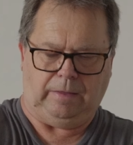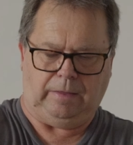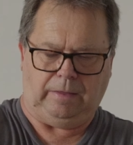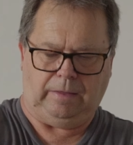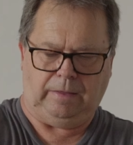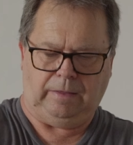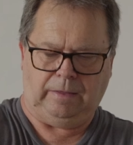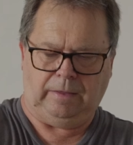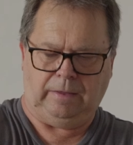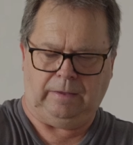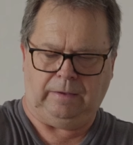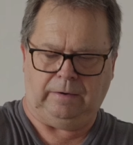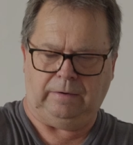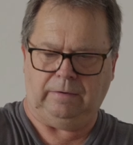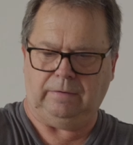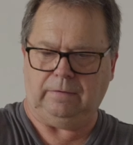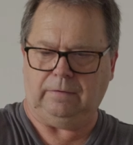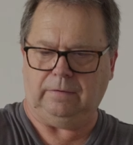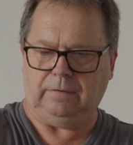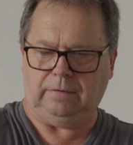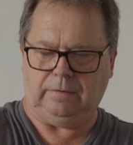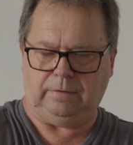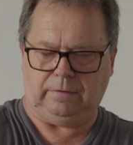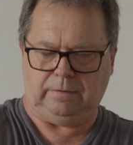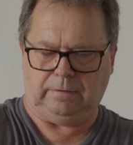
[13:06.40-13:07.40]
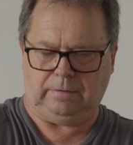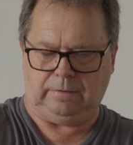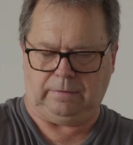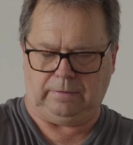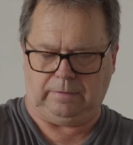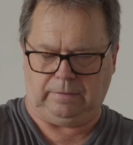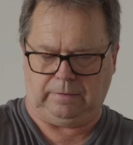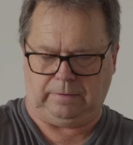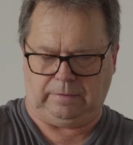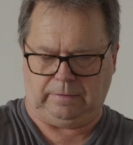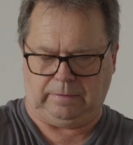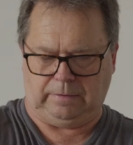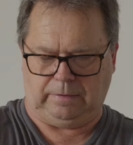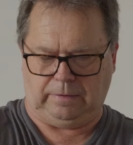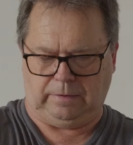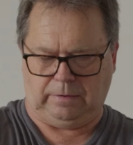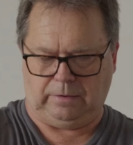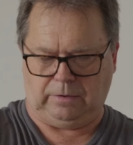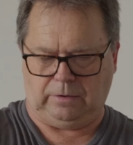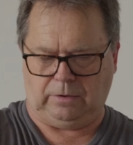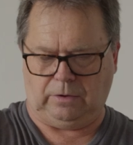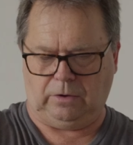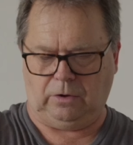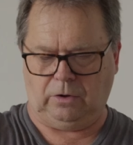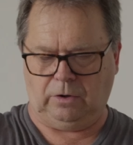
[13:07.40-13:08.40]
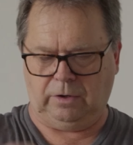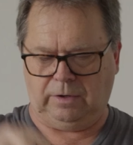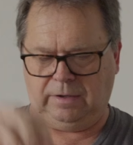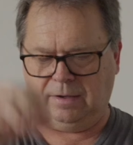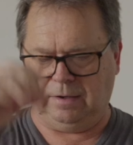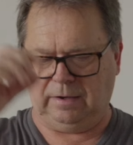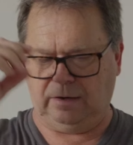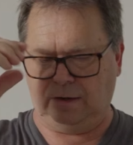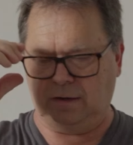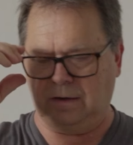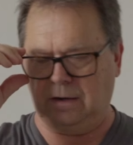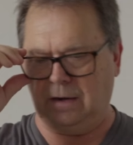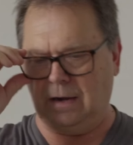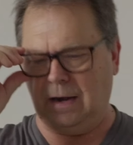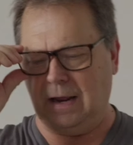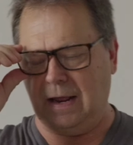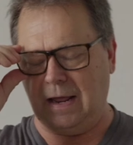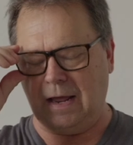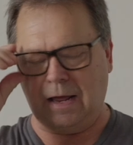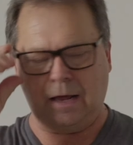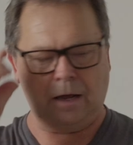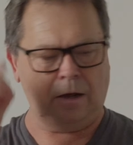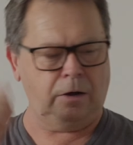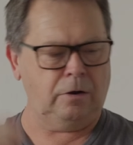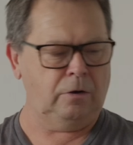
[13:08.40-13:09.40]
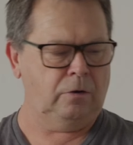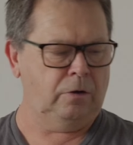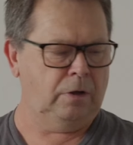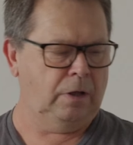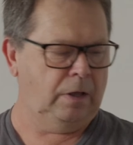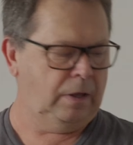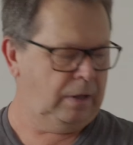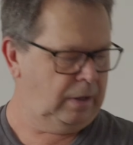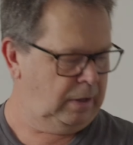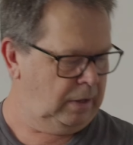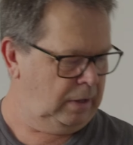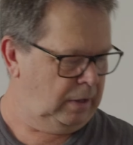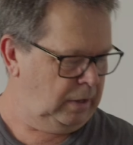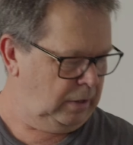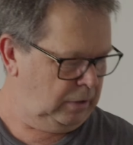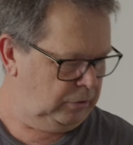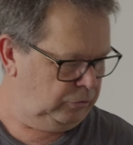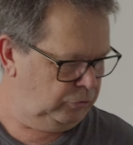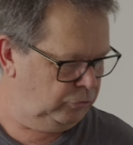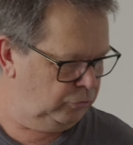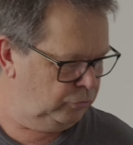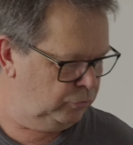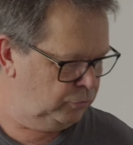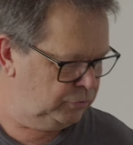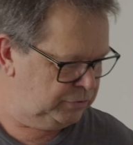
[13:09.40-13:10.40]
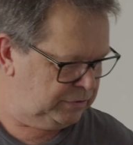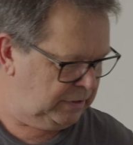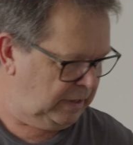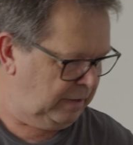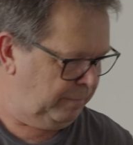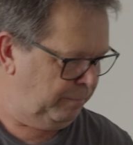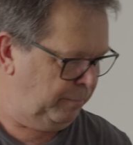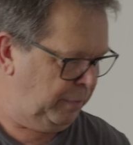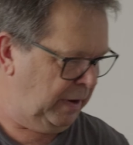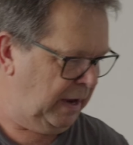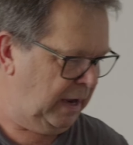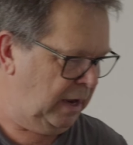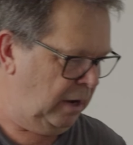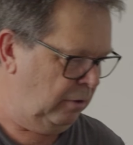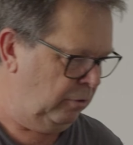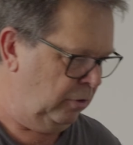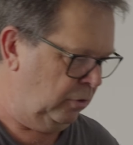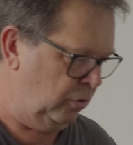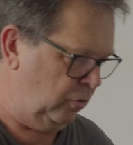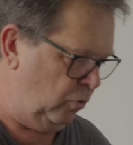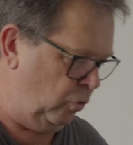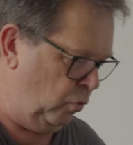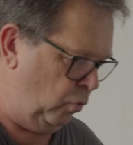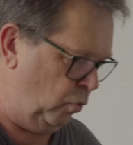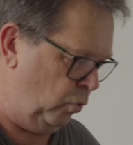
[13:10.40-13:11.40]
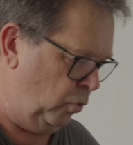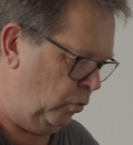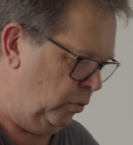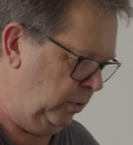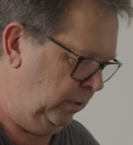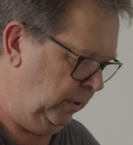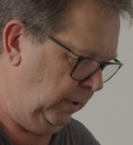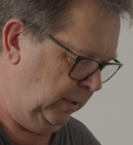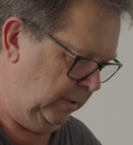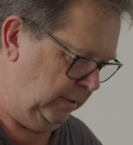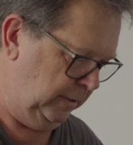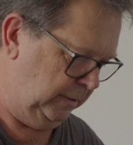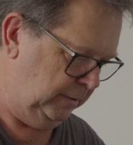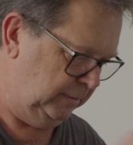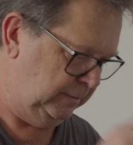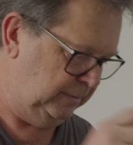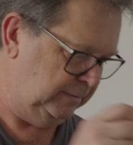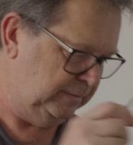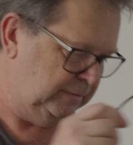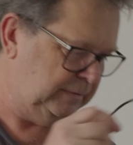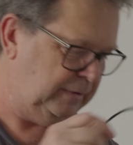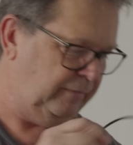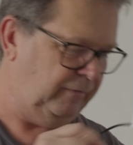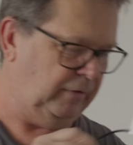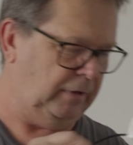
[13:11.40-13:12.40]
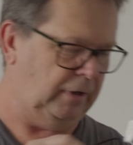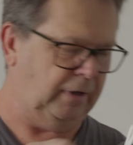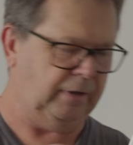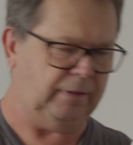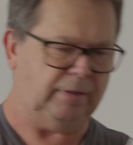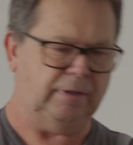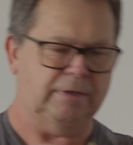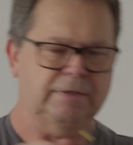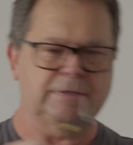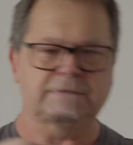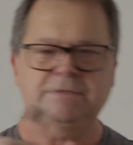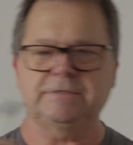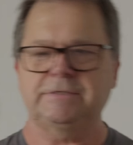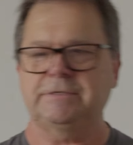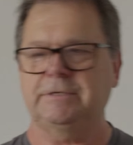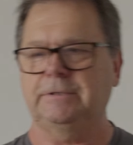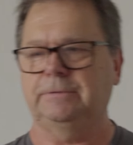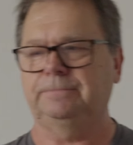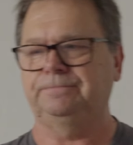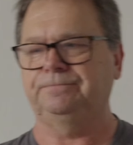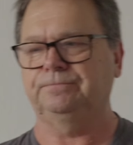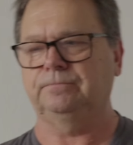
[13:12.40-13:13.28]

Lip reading: And I can now use a power cord, something like this,